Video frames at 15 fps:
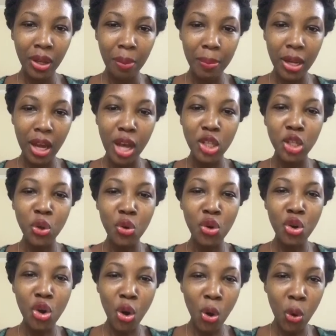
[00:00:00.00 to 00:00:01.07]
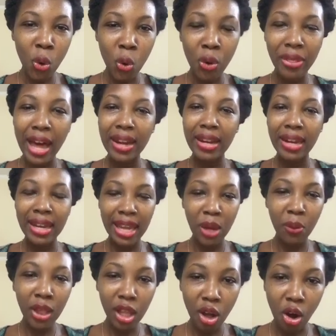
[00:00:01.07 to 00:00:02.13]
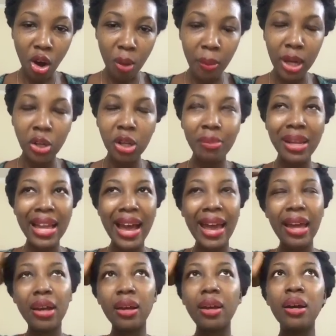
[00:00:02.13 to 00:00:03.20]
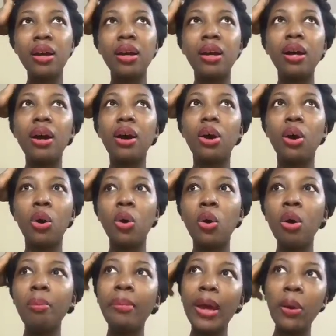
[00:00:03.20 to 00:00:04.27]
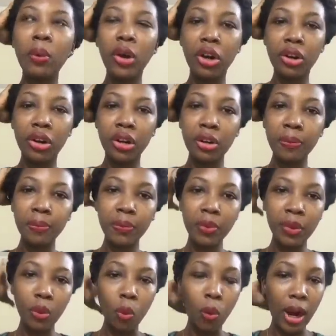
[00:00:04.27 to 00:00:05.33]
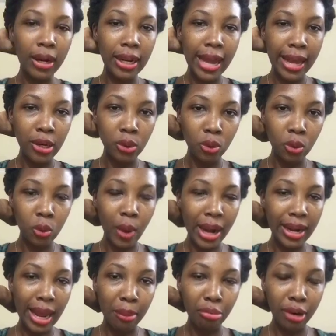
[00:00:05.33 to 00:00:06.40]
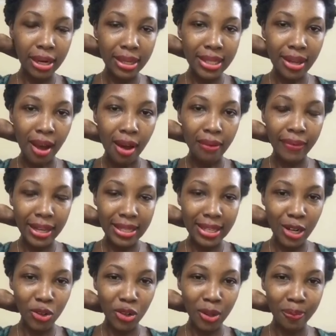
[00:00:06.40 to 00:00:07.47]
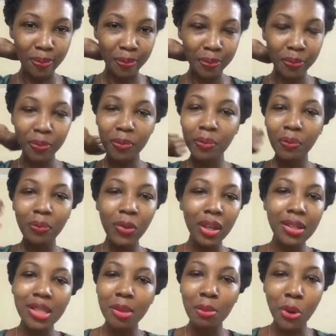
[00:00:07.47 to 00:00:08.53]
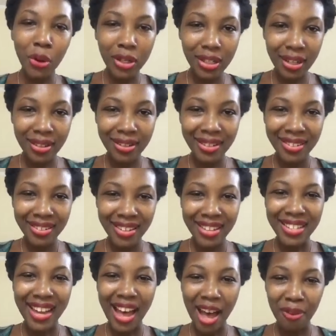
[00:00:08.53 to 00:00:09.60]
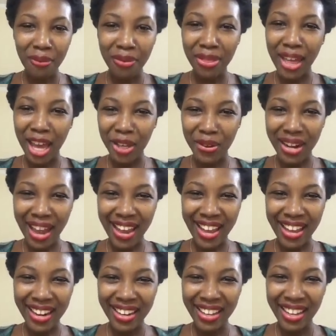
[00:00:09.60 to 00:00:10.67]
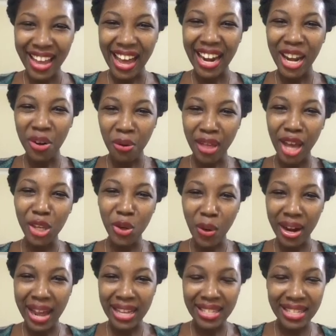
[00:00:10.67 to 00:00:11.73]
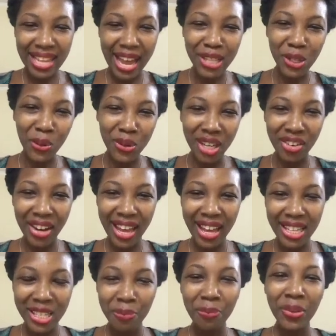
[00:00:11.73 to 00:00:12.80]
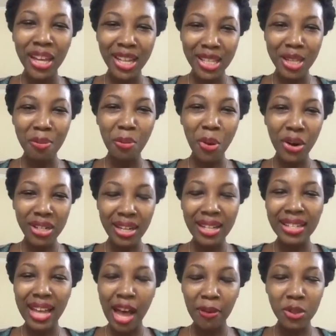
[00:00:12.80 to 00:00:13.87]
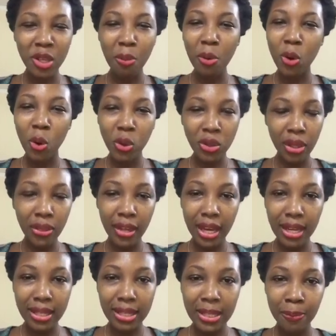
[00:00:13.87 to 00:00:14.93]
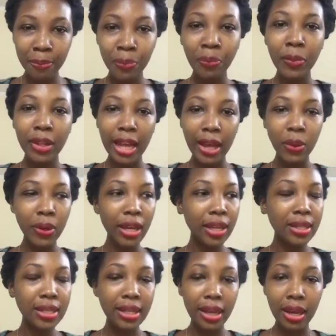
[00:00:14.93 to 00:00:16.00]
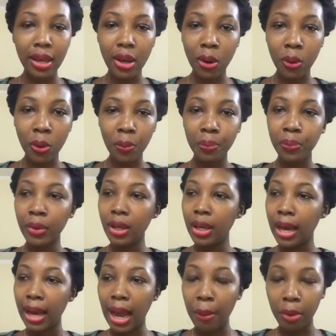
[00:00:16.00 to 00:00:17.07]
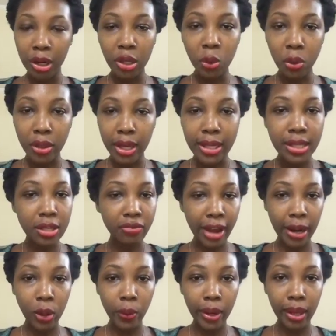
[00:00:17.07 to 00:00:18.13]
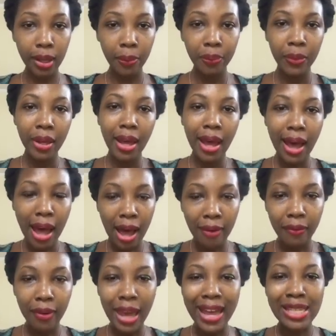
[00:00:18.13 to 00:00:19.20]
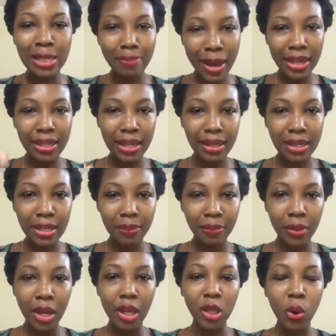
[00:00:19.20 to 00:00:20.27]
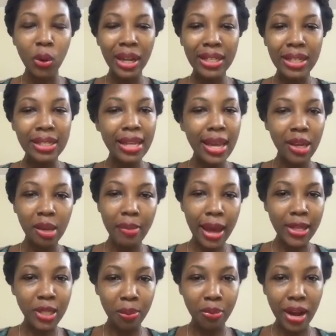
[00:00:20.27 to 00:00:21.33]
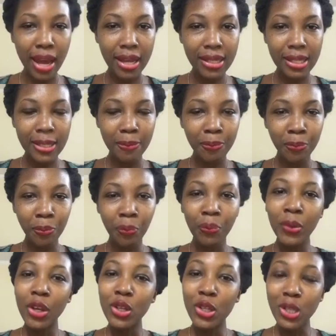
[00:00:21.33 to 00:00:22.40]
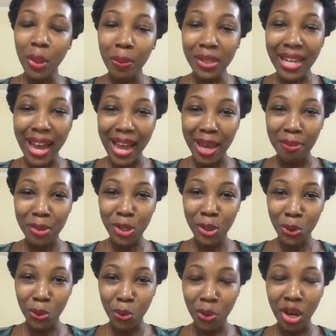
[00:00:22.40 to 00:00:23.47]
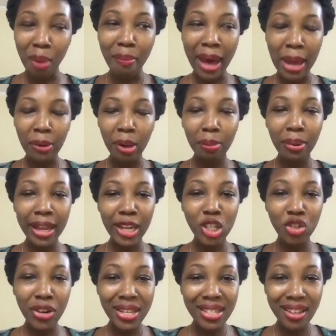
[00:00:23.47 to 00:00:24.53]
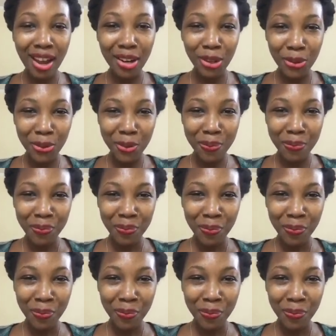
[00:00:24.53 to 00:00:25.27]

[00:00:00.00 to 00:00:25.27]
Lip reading: because you know that the day will come when you'll be like, oh my word, what did I do? Why did I break this off? Etc. It's important to have, thank you, Diane, and I know that you are the exercise queen, right? It's important to have some go-to things that you can say, yo, I'm going to do this right quick. Expect it. Don't let it take you by surprise. Sometimes, too, your mind will play tricks on you